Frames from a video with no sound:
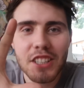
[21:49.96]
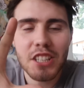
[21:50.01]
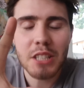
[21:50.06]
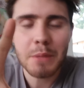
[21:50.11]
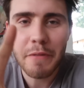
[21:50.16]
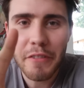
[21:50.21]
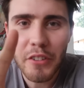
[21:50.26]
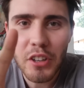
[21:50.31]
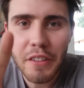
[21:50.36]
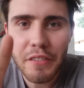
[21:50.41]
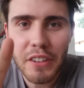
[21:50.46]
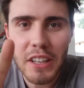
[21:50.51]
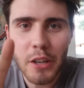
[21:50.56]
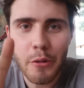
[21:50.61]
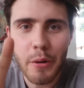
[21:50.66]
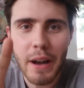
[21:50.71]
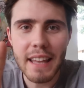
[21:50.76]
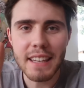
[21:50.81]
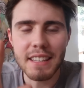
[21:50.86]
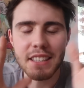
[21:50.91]
Just before the
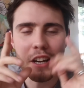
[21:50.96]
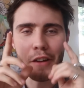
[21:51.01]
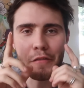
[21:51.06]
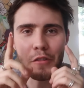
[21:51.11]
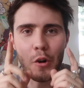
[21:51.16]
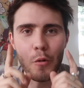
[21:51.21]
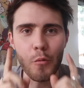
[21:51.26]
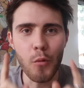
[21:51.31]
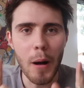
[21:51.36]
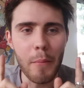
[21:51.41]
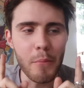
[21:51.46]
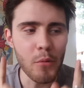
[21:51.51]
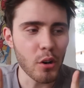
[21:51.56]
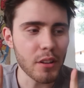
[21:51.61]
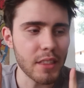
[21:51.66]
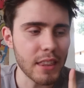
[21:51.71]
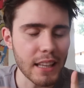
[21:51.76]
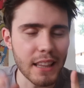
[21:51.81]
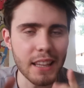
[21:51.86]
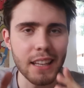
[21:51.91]
video ends, I've got one
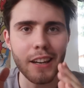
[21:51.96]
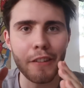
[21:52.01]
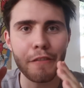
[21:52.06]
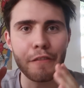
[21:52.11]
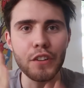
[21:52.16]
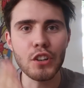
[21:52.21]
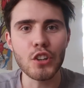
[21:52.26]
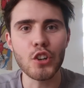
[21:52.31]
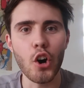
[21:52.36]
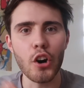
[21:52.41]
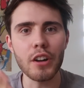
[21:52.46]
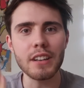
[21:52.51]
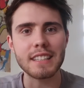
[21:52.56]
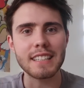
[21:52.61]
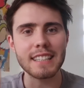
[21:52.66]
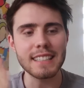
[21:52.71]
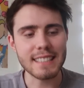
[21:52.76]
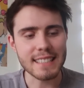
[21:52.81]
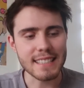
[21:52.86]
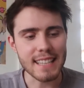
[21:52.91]
more thing that I forgot
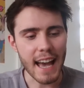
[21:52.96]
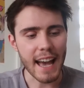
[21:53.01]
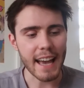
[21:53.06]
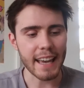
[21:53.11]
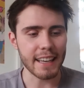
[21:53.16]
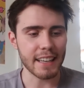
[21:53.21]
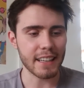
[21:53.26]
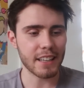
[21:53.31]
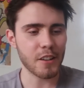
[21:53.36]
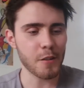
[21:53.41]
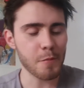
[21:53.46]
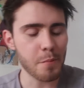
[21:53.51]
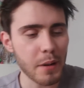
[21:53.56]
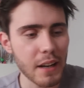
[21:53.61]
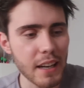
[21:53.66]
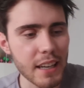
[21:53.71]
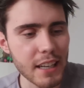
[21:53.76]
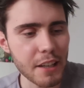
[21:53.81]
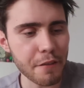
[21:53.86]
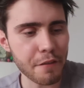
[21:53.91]
to say.
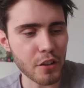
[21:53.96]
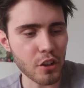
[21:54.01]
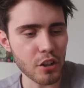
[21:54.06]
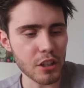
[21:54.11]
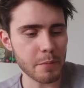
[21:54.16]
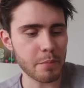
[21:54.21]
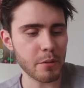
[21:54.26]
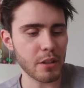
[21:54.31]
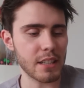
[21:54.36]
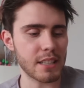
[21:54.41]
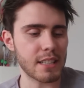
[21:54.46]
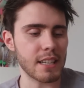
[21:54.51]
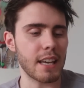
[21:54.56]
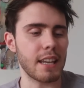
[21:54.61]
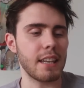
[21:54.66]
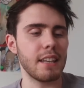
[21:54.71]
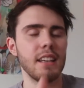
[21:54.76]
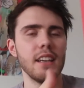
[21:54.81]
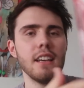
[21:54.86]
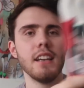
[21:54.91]
Completely forgot to put this
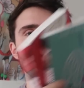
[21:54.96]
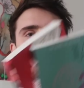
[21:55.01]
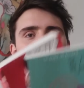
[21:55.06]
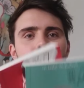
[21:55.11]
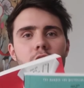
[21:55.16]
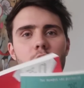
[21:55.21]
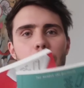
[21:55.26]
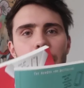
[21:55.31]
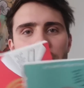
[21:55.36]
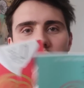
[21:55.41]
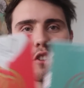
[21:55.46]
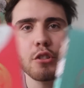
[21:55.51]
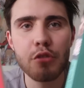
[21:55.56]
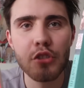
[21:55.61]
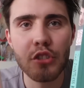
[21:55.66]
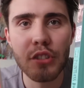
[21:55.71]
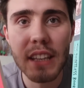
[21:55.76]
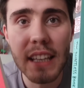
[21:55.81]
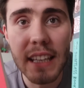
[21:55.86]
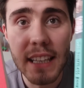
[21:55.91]
in. You know I
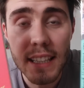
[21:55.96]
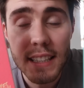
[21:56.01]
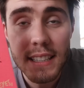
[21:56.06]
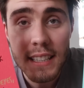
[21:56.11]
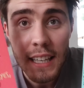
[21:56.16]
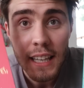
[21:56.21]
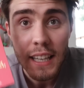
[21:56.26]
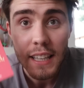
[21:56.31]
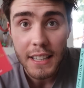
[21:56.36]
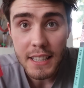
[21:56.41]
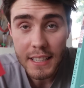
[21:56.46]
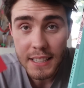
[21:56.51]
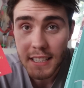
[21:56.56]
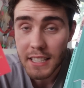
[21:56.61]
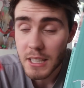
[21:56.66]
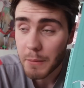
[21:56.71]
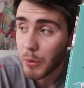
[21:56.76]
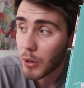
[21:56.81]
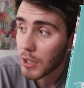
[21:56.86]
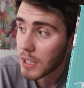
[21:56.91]
showed you these. This
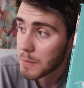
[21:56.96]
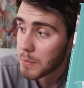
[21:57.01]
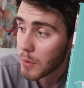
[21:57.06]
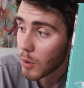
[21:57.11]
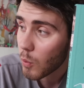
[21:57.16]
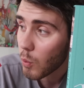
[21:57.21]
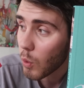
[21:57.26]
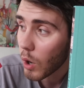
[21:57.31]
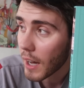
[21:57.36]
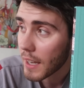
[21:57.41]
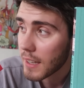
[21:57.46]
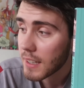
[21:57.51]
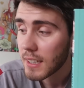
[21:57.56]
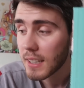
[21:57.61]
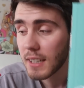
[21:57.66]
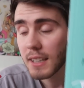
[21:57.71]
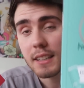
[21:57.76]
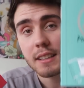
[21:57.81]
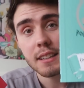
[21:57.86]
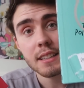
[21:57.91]
is the Pointless Book 1.
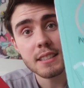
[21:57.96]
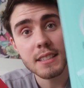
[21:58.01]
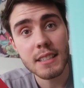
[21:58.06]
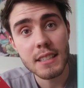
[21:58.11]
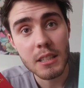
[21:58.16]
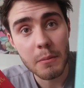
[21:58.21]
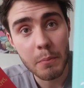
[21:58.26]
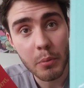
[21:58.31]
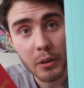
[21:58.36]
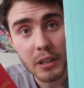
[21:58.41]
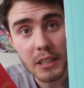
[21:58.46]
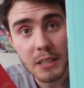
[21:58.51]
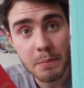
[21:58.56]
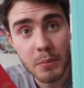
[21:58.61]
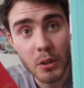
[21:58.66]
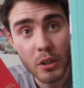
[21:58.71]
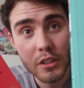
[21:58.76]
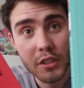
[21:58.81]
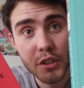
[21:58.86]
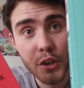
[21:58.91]
This is the Pointless
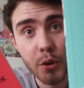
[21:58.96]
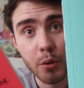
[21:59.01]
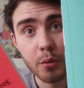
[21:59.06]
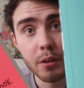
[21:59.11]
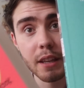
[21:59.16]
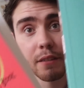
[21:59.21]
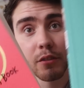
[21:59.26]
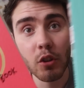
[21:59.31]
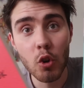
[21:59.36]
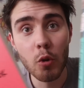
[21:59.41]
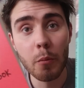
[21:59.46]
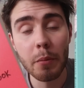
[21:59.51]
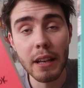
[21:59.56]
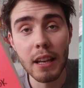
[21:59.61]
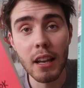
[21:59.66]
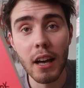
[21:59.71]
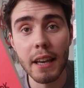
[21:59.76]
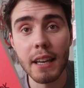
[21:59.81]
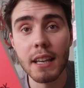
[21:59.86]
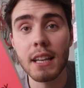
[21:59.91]
Book 2. They've all
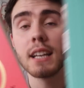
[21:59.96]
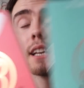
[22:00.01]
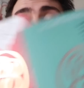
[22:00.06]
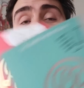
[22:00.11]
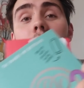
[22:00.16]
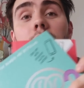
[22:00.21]
been like